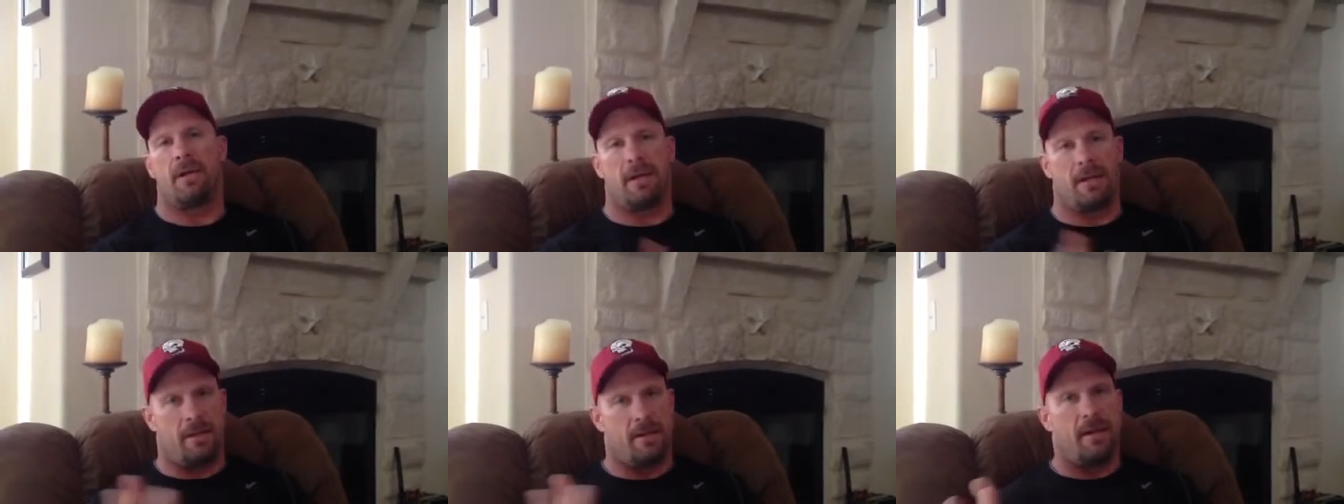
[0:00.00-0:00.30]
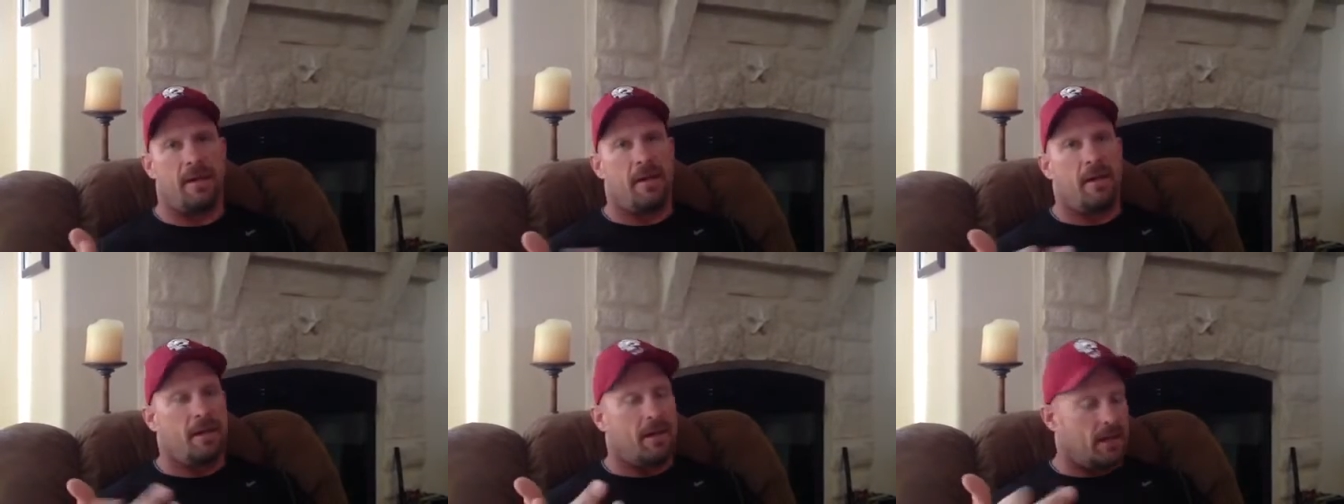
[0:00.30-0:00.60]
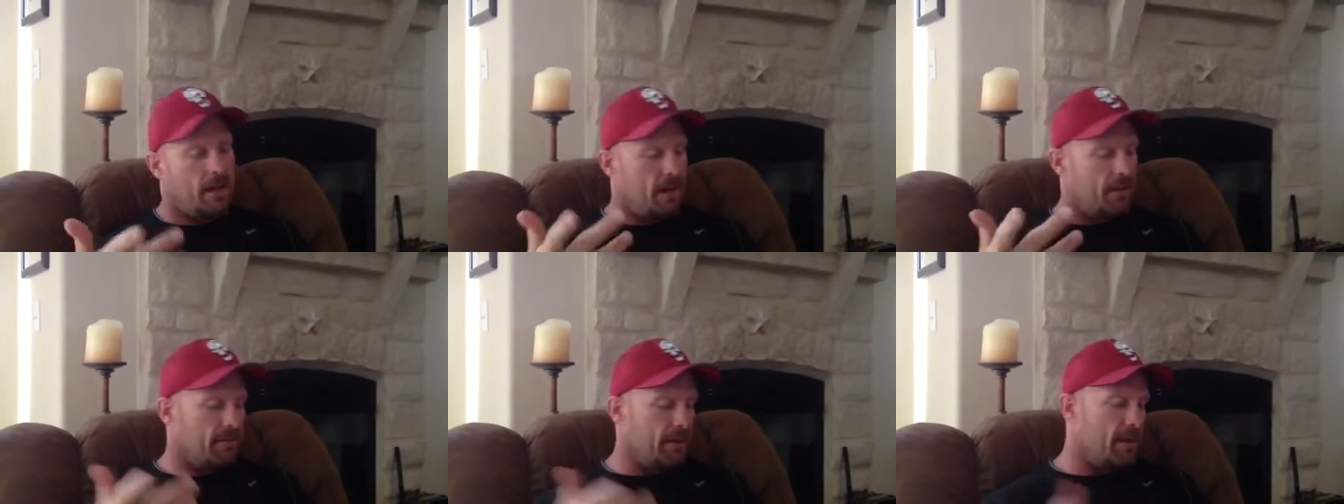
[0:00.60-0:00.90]
and
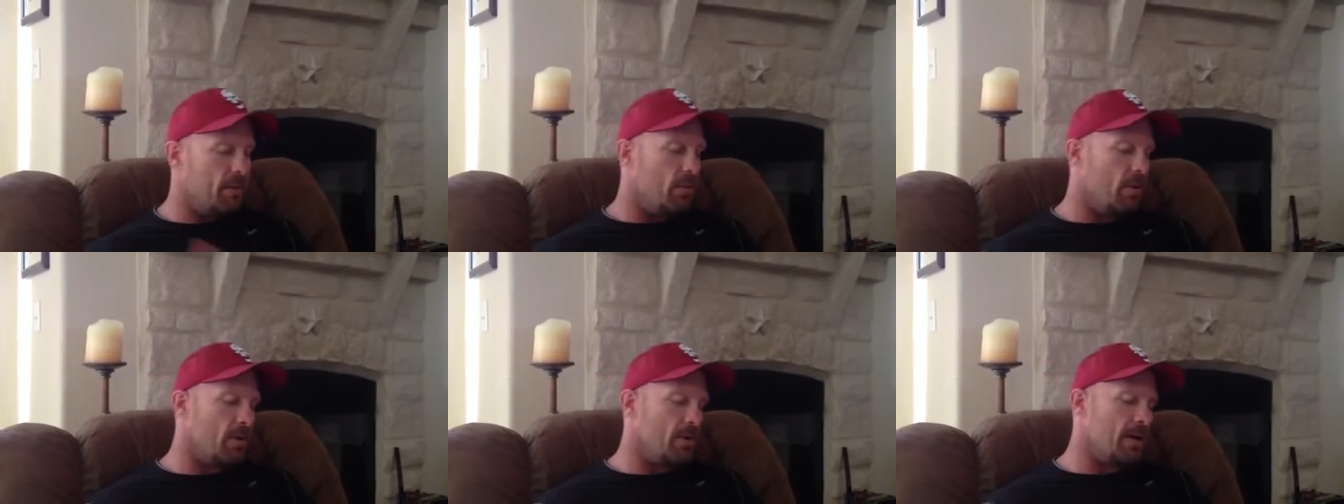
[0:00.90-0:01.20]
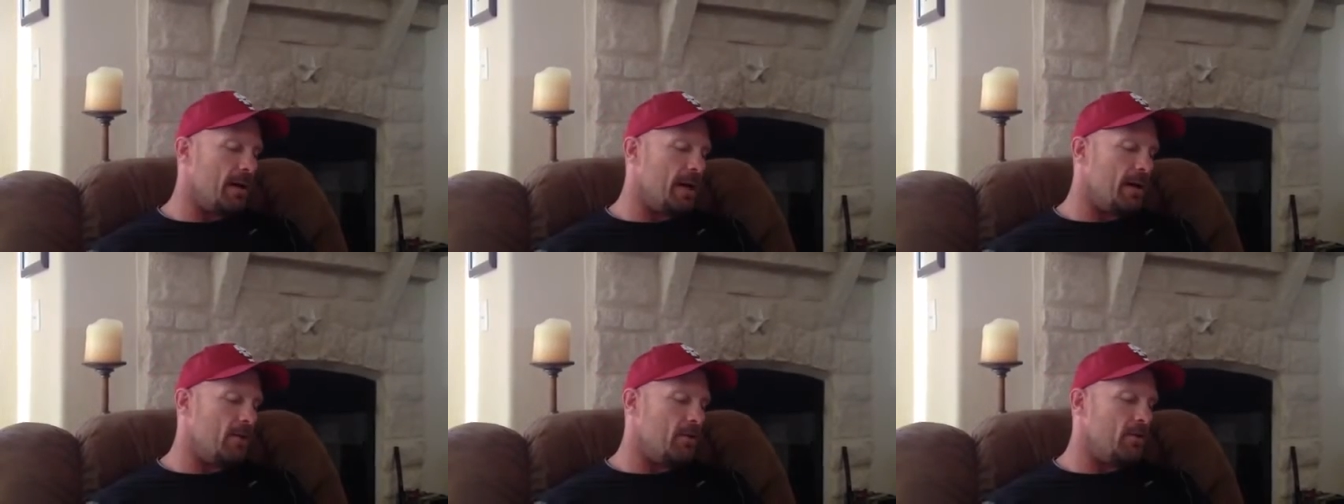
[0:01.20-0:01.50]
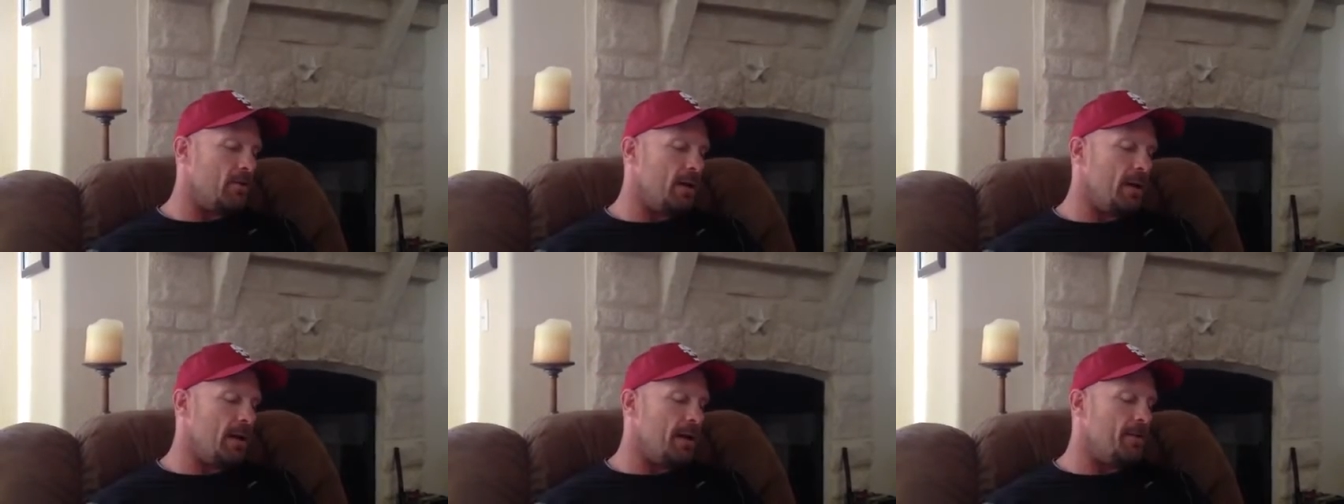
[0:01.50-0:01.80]
everything worked out
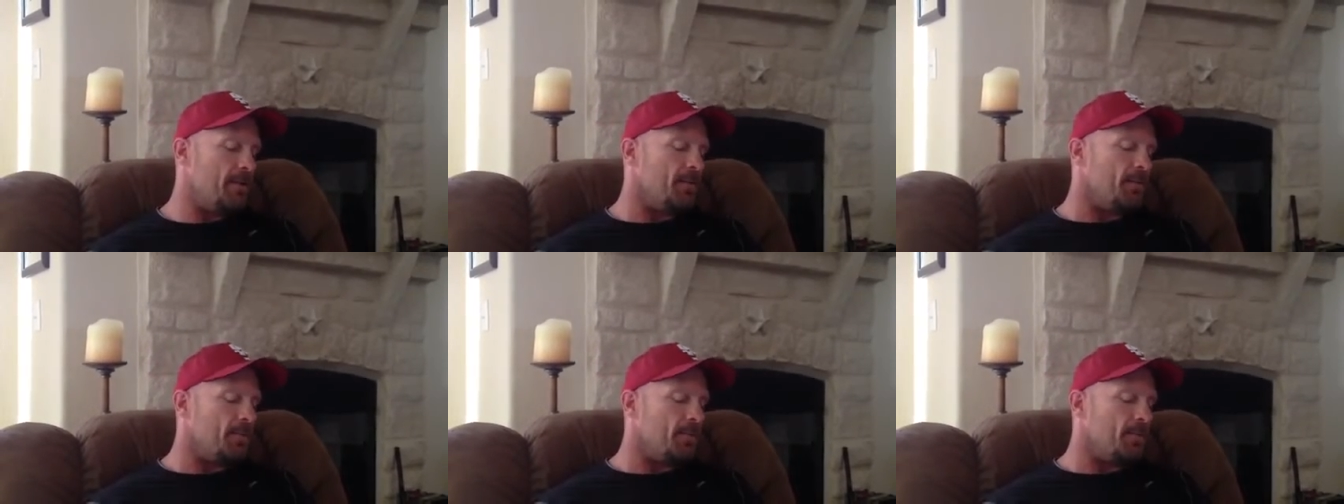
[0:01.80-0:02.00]
okay.